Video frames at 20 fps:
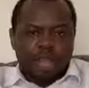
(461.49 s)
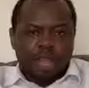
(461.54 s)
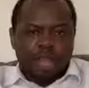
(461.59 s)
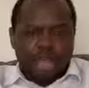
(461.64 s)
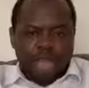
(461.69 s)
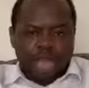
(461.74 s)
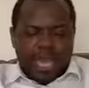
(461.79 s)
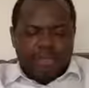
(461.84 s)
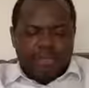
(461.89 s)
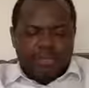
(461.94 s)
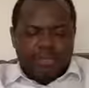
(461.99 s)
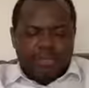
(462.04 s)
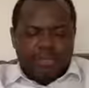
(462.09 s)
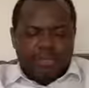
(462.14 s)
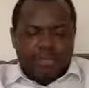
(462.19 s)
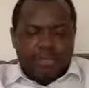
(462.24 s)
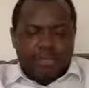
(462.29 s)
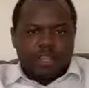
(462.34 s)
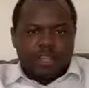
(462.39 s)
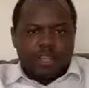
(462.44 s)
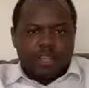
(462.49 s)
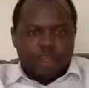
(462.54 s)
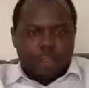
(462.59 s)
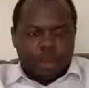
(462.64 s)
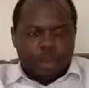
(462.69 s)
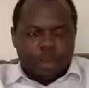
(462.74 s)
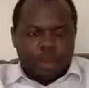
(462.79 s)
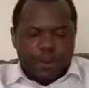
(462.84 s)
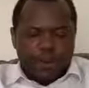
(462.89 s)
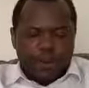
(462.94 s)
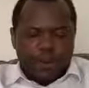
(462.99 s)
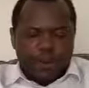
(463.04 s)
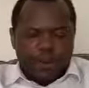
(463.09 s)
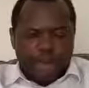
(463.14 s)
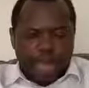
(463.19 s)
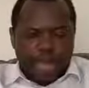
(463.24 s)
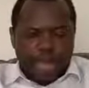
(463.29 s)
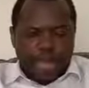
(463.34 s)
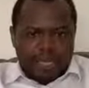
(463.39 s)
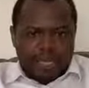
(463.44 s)
Guys, open
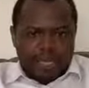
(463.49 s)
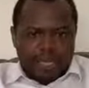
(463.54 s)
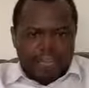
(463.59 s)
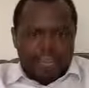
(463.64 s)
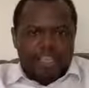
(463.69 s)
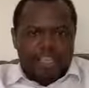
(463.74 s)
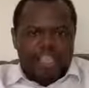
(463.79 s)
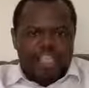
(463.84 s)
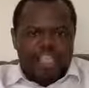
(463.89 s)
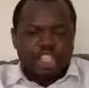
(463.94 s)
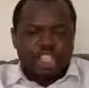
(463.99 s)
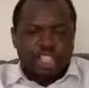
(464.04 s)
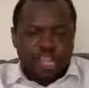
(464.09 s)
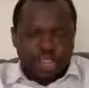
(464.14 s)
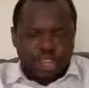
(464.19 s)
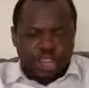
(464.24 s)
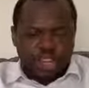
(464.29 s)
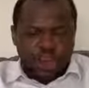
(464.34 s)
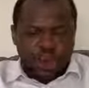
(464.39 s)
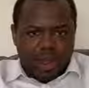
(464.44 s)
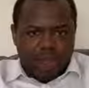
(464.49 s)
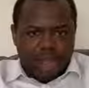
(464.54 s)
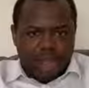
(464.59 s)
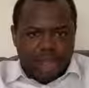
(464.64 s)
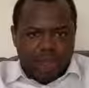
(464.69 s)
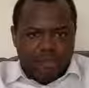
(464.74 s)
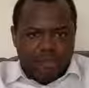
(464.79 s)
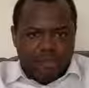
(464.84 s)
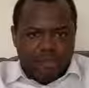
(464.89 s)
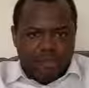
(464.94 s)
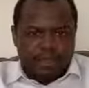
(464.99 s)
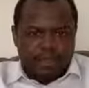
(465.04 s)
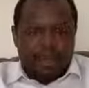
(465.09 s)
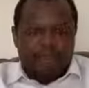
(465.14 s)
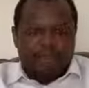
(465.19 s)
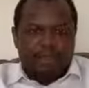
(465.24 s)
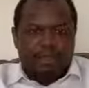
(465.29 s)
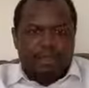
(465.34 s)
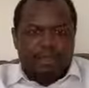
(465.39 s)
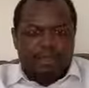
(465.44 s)
your eyes, shine your eyes.
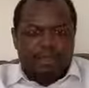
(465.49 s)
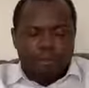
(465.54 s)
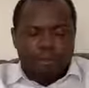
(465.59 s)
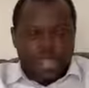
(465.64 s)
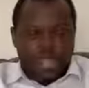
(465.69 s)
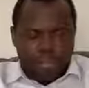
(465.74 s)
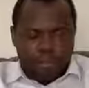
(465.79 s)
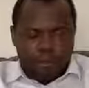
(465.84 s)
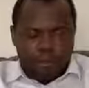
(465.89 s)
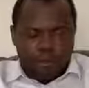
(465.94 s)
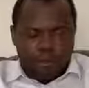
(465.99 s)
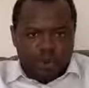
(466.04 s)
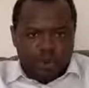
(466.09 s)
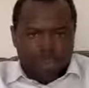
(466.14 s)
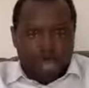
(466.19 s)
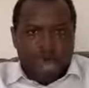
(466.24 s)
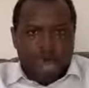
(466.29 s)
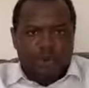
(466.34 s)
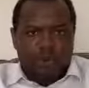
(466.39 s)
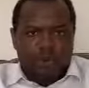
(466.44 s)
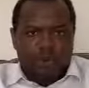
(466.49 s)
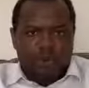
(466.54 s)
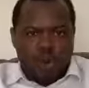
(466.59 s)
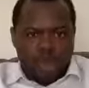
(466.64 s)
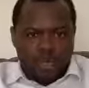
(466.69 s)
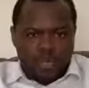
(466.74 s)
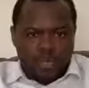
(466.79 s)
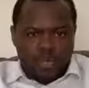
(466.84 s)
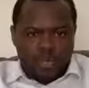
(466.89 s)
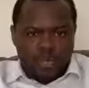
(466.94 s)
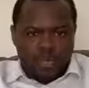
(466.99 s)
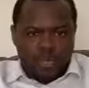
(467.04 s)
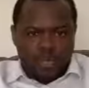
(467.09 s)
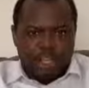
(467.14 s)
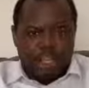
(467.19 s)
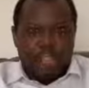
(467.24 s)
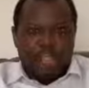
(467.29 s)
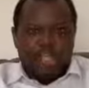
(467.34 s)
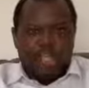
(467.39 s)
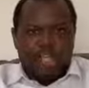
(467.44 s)
The people are wiser.
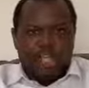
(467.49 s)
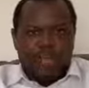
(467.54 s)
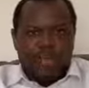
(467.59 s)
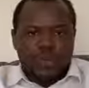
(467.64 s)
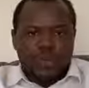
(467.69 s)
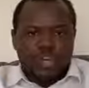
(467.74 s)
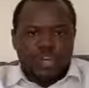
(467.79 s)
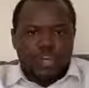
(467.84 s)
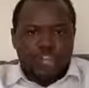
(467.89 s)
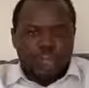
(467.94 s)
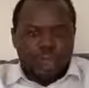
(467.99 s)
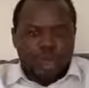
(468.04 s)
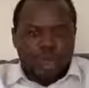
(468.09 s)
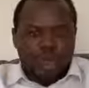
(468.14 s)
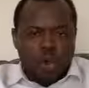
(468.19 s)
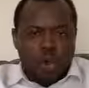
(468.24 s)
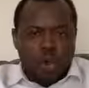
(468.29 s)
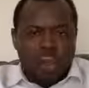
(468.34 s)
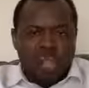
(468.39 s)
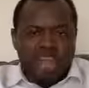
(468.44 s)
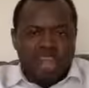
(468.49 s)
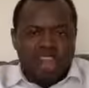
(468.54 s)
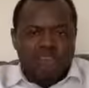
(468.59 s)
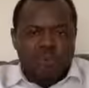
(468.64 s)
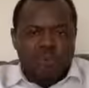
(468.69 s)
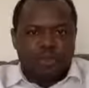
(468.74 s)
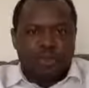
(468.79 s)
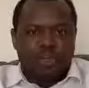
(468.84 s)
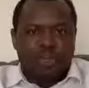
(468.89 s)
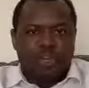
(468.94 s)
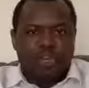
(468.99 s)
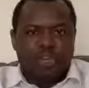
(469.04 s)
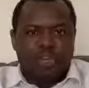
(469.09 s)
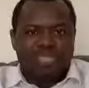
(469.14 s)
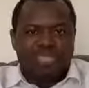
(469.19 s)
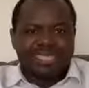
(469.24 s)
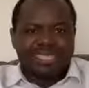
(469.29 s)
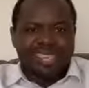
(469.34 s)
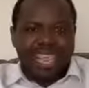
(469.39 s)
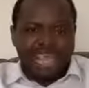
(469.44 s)
You can go on air for
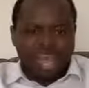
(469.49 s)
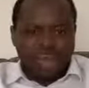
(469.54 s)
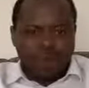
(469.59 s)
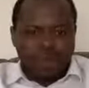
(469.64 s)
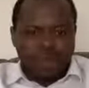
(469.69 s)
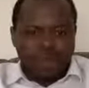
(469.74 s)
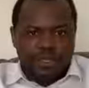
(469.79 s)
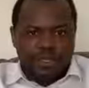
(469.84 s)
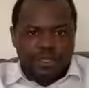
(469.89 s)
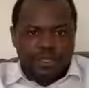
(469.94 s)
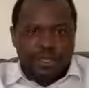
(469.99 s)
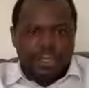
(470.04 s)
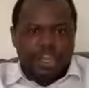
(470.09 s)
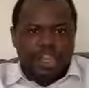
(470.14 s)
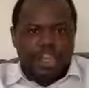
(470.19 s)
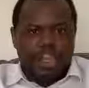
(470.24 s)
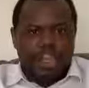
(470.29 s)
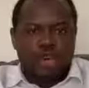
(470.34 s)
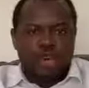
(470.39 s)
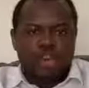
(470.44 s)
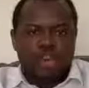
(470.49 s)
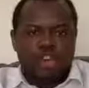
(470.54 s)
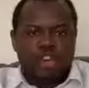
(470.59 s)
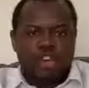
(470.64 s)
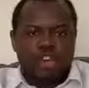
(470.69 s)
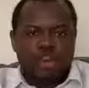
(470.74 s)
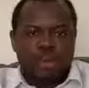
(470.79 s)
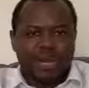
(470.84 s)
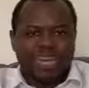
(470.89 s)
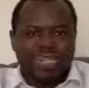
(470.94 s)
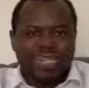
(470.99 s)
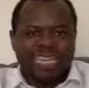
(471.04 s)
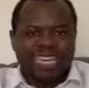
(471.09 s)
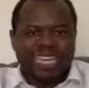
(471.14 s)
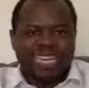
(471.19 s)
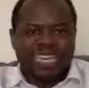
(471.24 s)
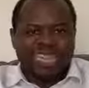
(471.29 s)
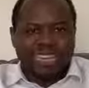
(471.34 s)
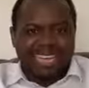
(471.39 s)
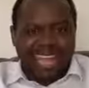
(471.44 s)
30 hours. You will not raise
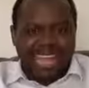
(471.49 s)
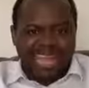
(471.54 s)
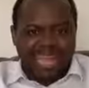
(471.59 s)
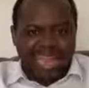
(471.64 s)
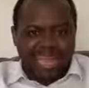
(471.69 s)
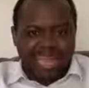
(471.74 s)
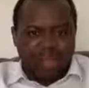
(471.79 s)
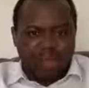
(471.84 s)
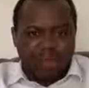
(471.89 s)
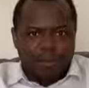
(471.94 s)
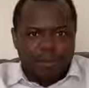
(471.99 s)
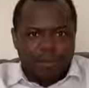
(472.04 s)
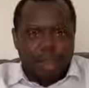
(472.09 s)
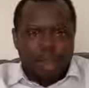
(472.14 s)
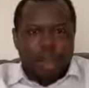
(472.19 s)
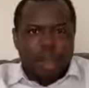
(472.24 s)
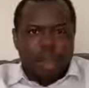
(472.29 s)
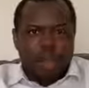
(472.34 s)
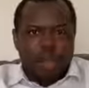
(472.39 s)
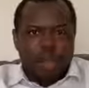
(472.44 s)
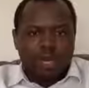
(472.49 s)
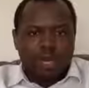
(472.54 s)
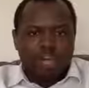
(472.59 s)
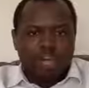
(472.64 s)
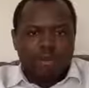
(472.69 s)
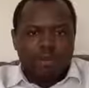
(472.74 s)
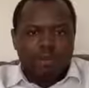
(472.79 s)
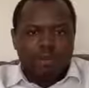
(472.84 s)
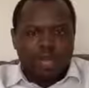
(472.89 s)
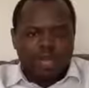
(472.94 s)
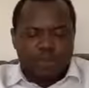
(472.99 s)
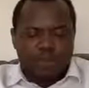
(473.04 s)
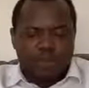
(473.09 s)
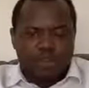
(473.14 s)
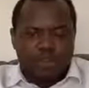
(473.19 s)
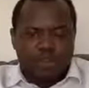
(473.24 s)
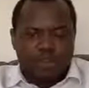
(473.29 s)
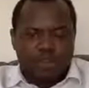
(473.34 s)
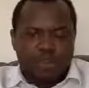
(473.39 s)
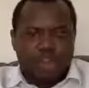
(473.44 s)
a dime under the
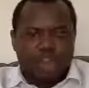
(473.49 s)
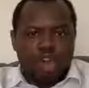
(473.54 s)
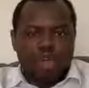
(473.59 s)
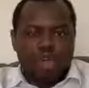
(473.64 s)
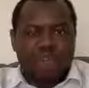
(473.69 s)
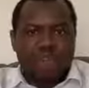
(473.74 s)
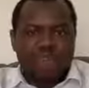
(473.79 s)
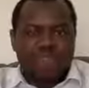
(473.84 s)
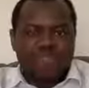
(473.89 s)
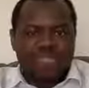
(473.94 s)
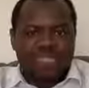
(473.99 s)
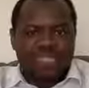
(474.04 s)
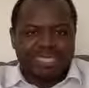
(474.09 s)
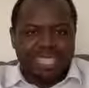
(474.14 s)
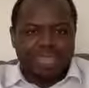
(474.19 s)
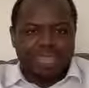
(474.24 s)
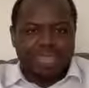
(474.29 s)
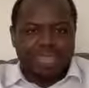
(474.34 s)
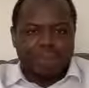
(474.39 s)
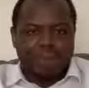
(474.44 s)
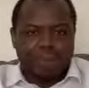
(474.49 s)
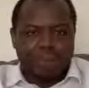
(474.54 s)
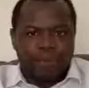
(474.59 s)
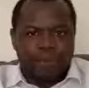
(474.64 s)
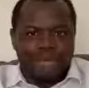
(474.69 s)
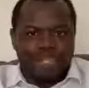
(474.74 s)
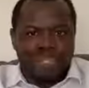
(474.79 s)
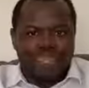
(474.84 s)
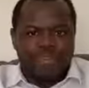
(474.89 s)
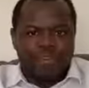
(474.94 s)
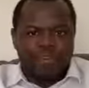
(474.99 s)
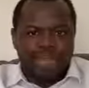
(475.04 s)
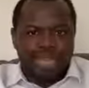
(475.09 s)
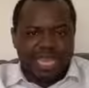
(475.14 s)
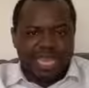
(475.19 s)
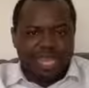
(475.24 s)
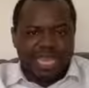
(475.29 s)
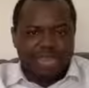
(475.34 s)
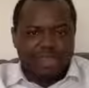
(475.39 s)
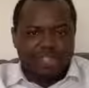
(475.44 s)
people who have seen the bitter
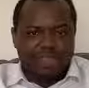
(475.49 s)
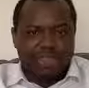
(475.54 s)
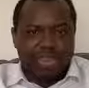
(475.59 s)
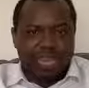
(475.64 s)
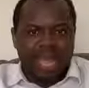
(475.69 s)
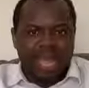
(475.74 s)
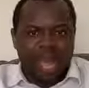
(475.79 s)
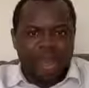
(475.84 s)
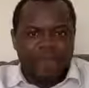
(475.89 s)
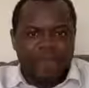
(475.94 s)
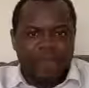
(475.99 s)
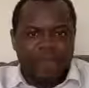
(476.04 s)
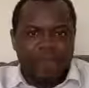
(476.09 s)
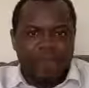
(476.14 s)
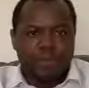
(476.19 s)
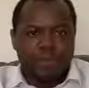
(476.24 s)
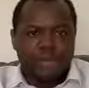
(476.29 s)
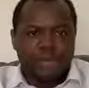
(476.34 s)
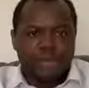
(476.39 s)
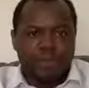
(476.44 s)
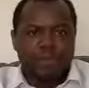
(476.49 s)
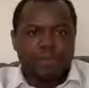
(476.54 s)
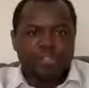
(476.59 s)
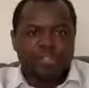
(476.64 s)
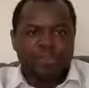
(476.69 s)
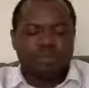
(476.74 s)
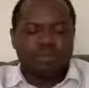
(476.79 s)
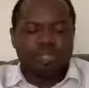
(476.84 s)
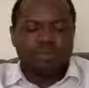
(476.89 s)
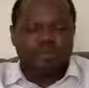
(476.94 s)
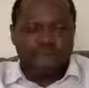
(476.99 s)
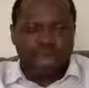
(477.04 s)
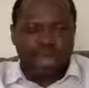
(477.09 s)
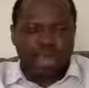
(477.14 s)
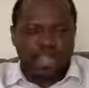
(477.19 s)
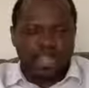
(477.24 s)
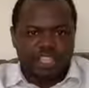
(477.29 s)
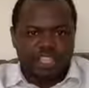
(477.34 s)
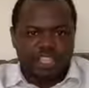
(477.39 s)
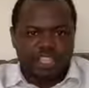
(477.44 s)
reality on how the money was
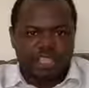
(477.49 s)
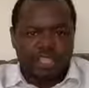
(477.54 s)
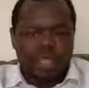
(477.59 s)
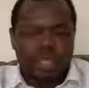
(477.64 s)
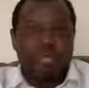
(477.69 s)
mismanaged.